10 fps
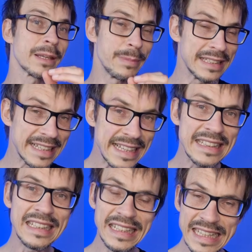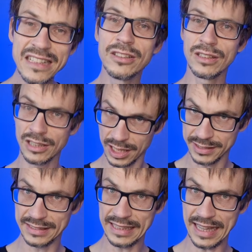But in legal
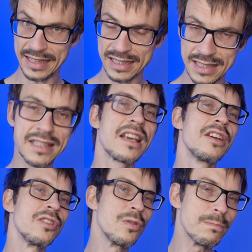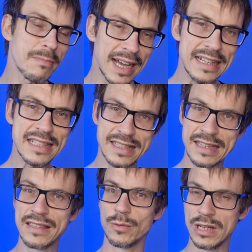contexts, you might
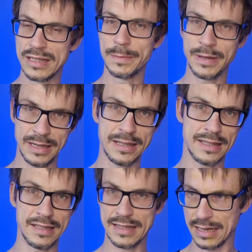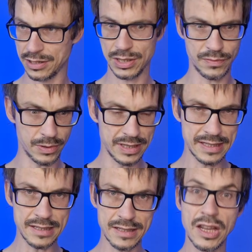see the word person, such as, for
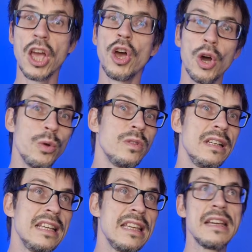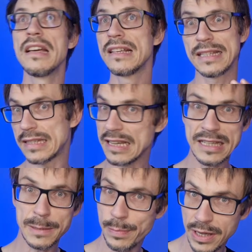instance, only
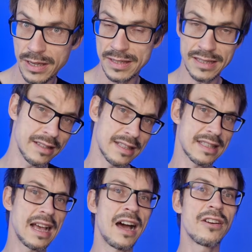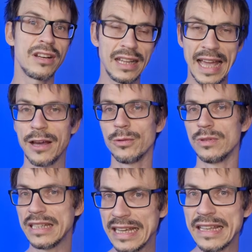6 persons are
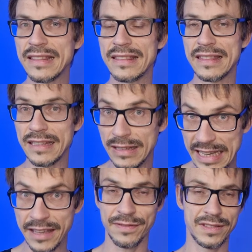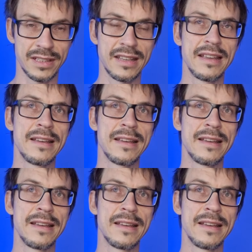allowed in the lift,